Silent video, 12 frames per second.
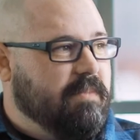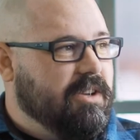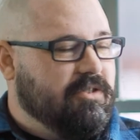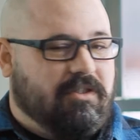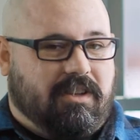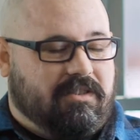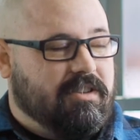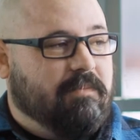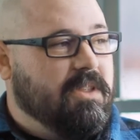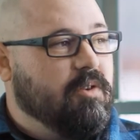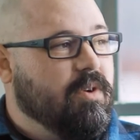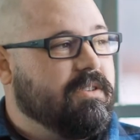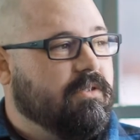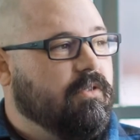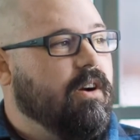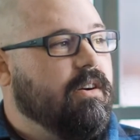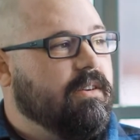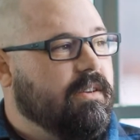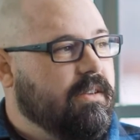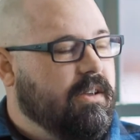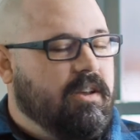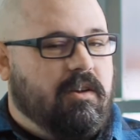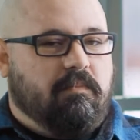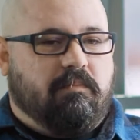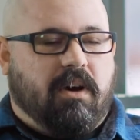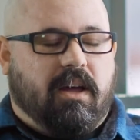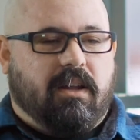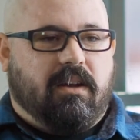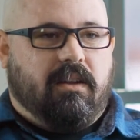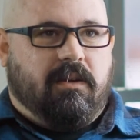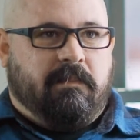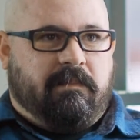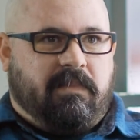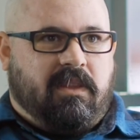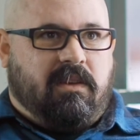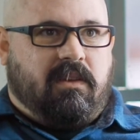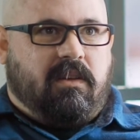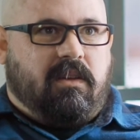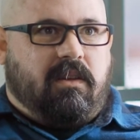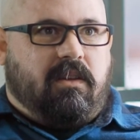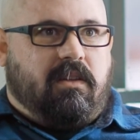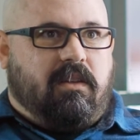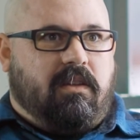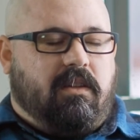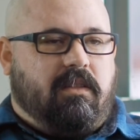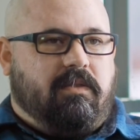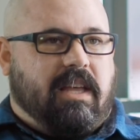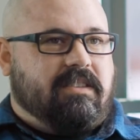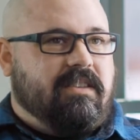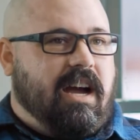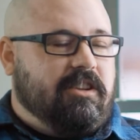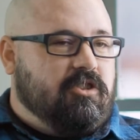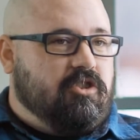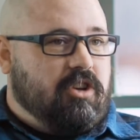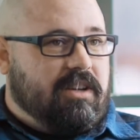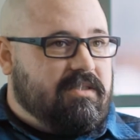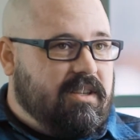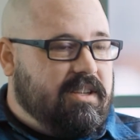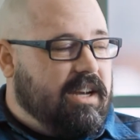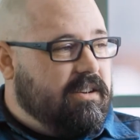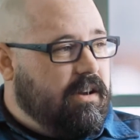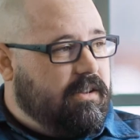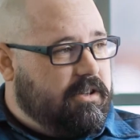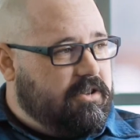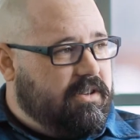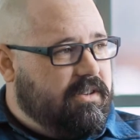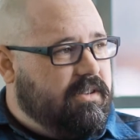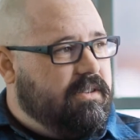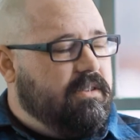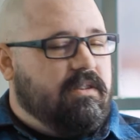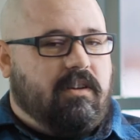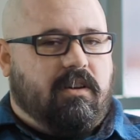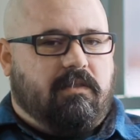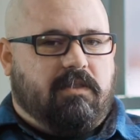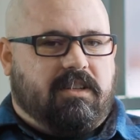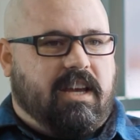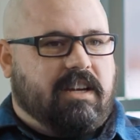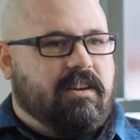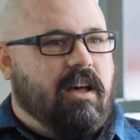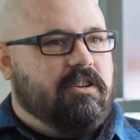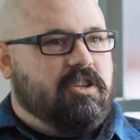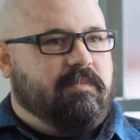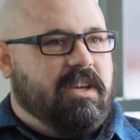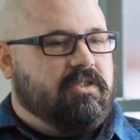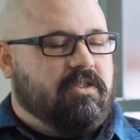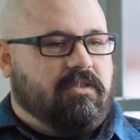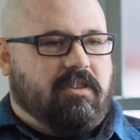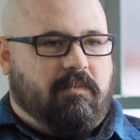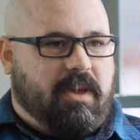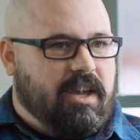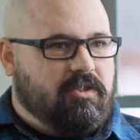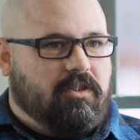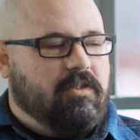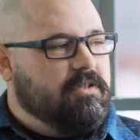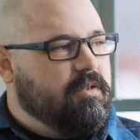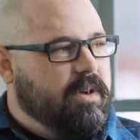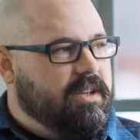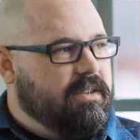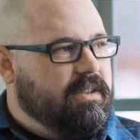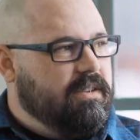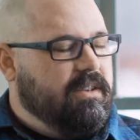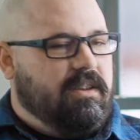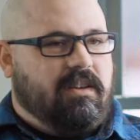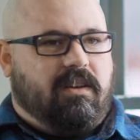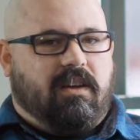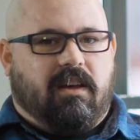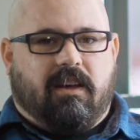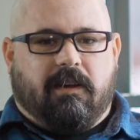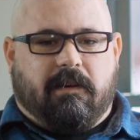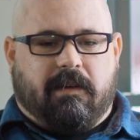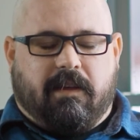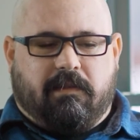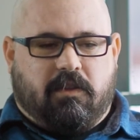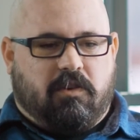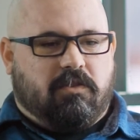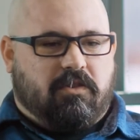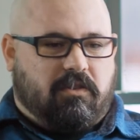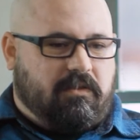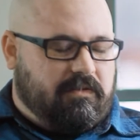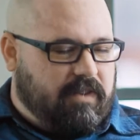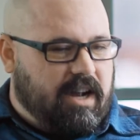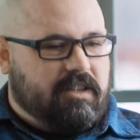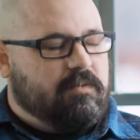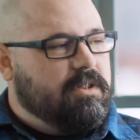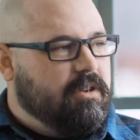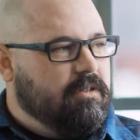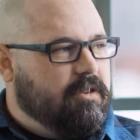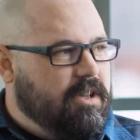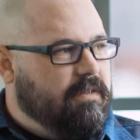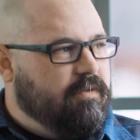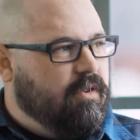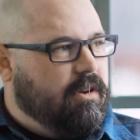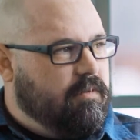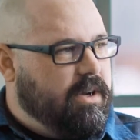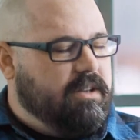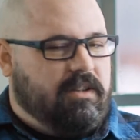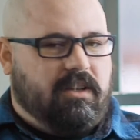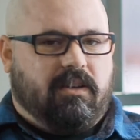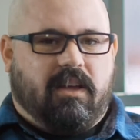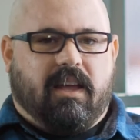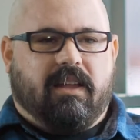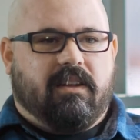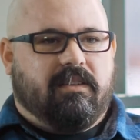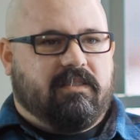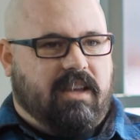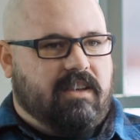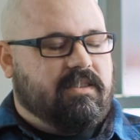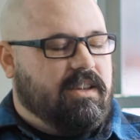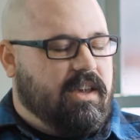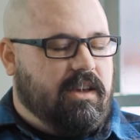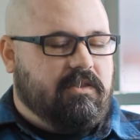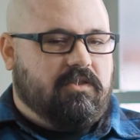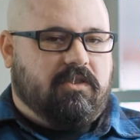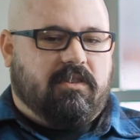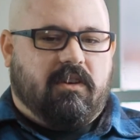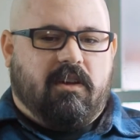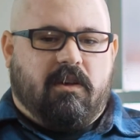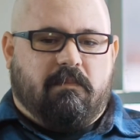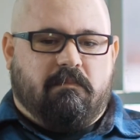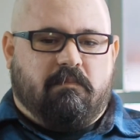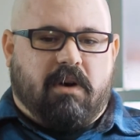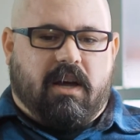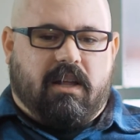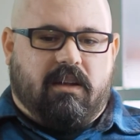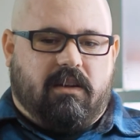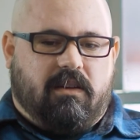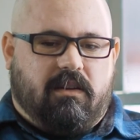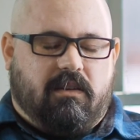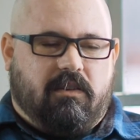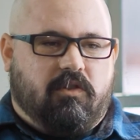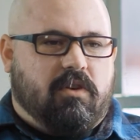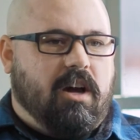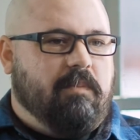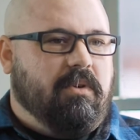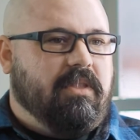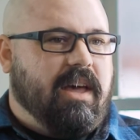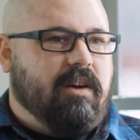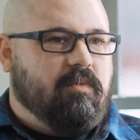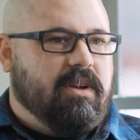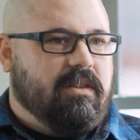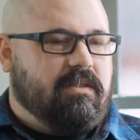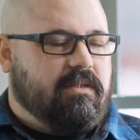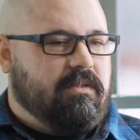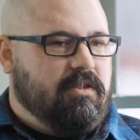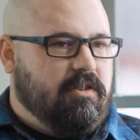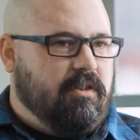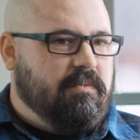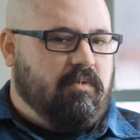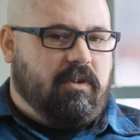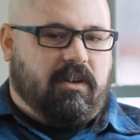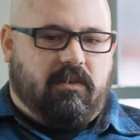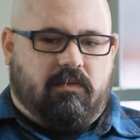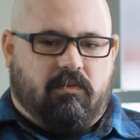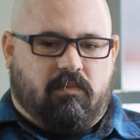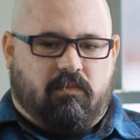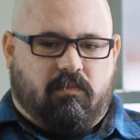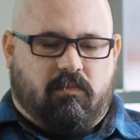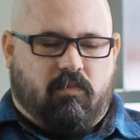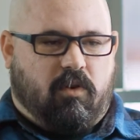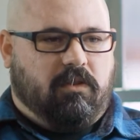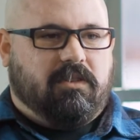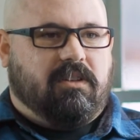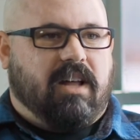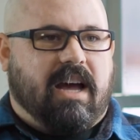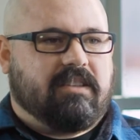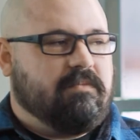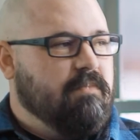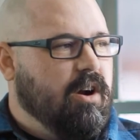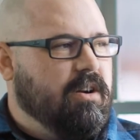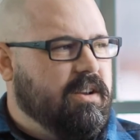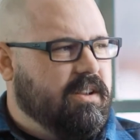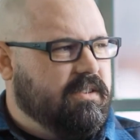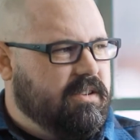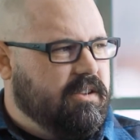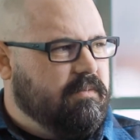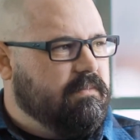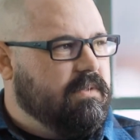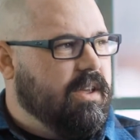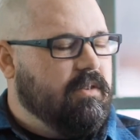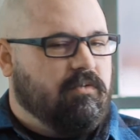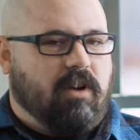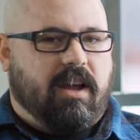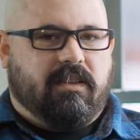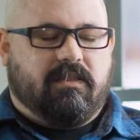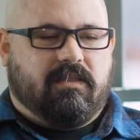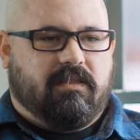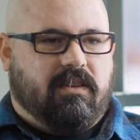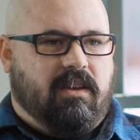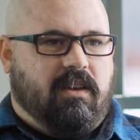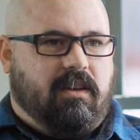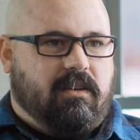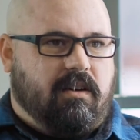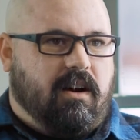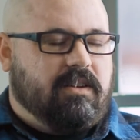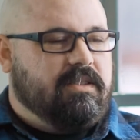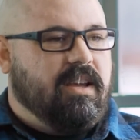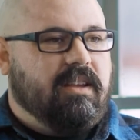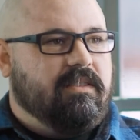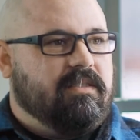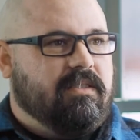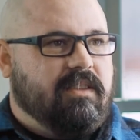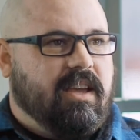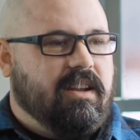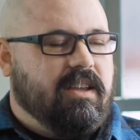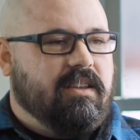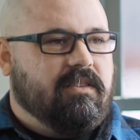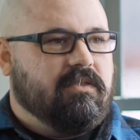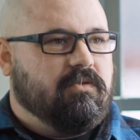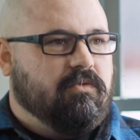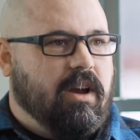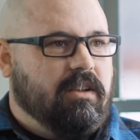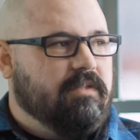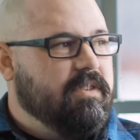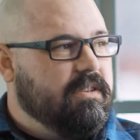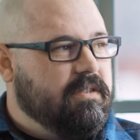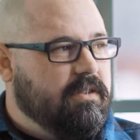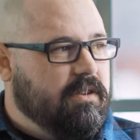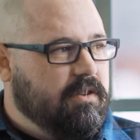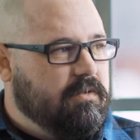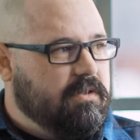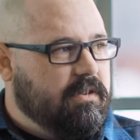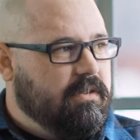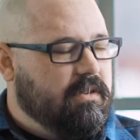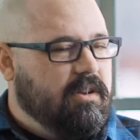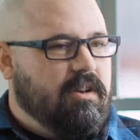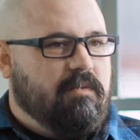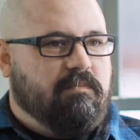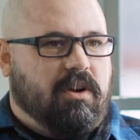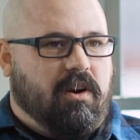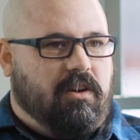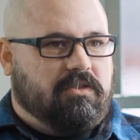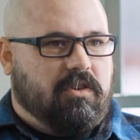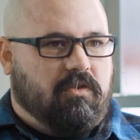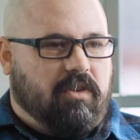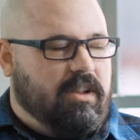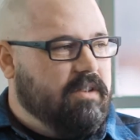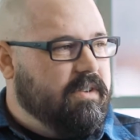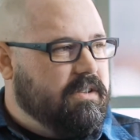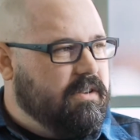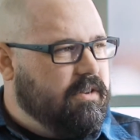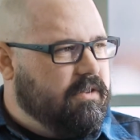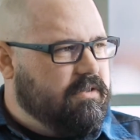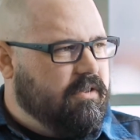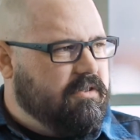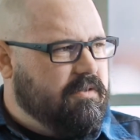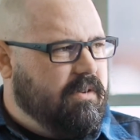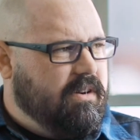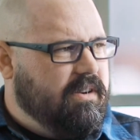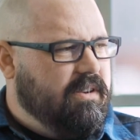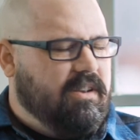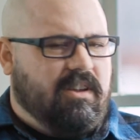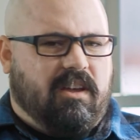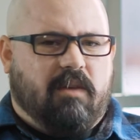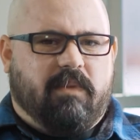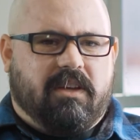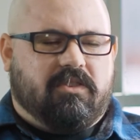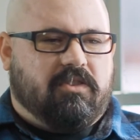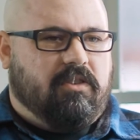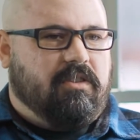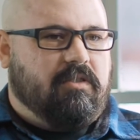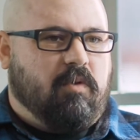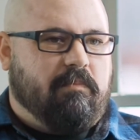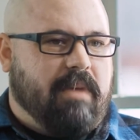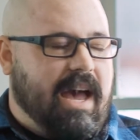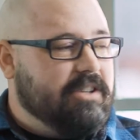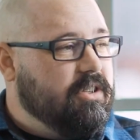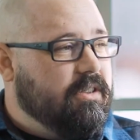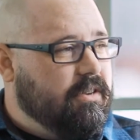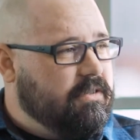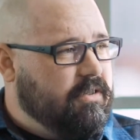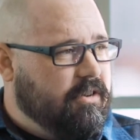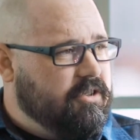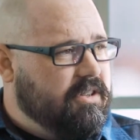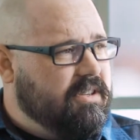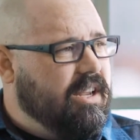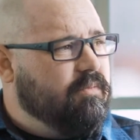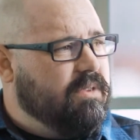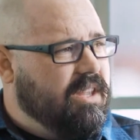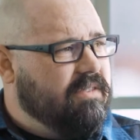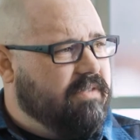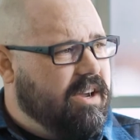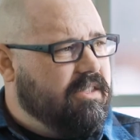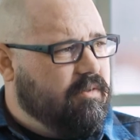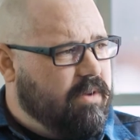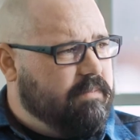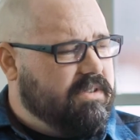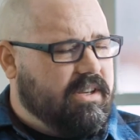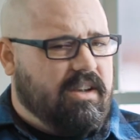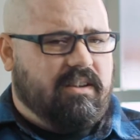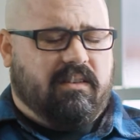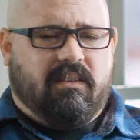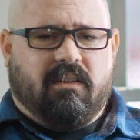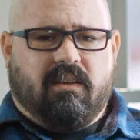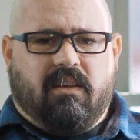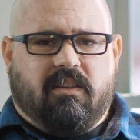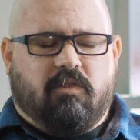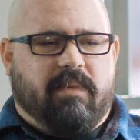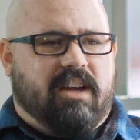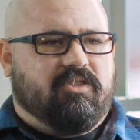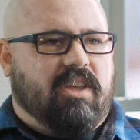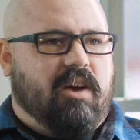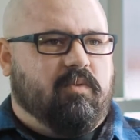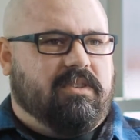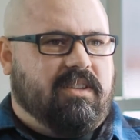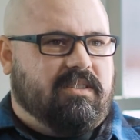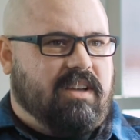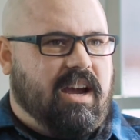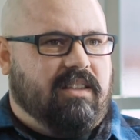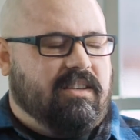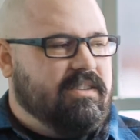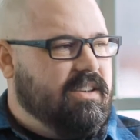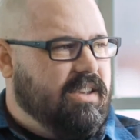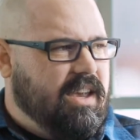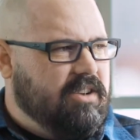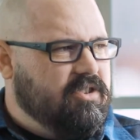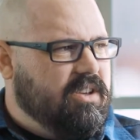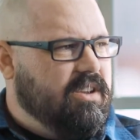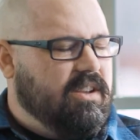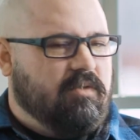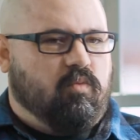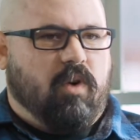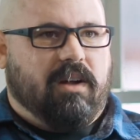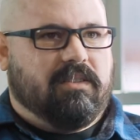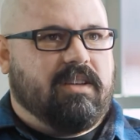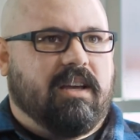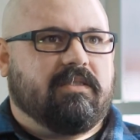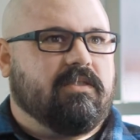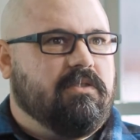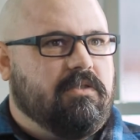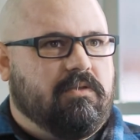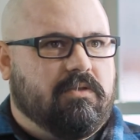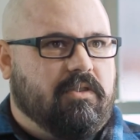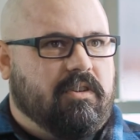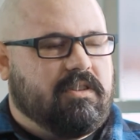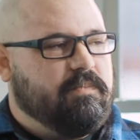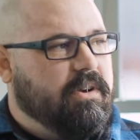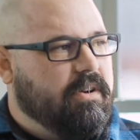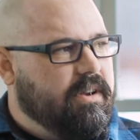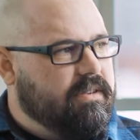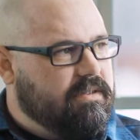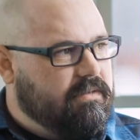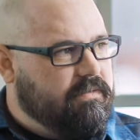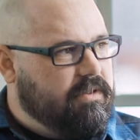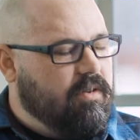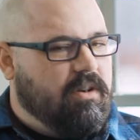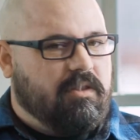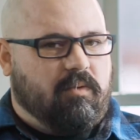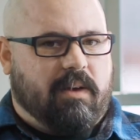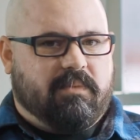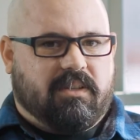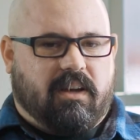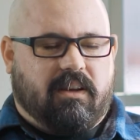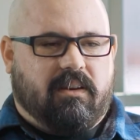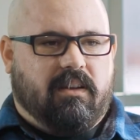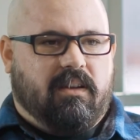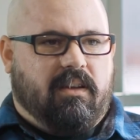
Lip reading: to make sure that something wasn't wrong. But that's not just the technology. The technology makes sure that the page loads quickly, the user finds what they're looking for quickly and stays engaged. But you couple that with, to your point, world-class marketing team that writes content that is relevant to the user, but also relevant to their search query, and make sure that we're matching their search intent when they find the website. You match that with design that's engaging and well-tested user experience and flow on the website.